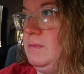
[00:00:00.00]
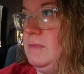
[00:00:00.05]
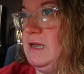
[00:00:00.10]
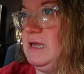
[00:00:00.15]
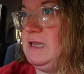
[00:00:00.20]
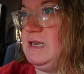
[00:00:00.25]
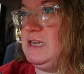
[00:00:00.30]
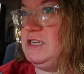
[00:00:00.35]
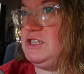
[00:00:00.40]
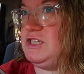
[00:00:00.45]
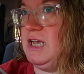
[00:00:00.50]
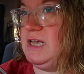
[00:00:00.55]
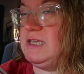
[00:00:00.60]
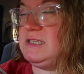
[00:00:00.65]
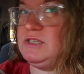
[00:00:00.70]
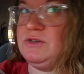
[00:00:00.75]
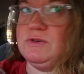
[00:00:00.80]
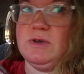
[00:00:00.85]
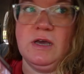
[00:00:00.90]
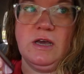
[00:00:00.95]
Any
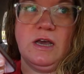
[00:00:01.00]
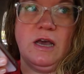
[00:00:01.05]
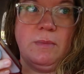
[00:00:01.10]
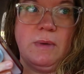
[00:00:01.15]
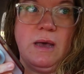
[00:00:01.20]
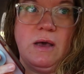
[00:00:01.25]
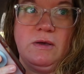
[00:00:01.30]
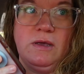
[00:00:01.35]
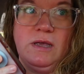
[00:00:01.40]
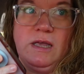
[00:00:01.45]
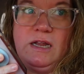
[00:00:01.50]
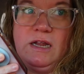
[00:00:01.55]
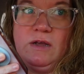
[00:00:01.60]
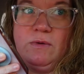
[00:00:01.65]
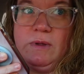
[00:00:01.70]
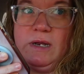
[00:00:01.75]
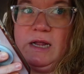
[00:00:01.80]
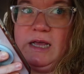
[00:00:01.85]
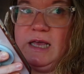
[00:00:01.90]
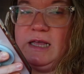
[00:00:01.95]
chance you can come out and get it
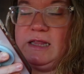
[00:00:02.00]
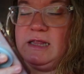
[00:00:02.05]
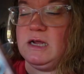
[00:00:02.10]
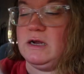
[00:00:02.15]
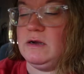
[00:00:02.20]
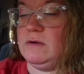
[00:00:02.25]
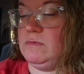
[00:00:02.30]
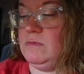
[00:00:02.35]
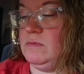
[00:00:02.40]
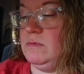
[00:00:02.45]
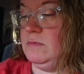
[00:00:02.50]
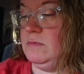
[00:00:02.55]
when I get there?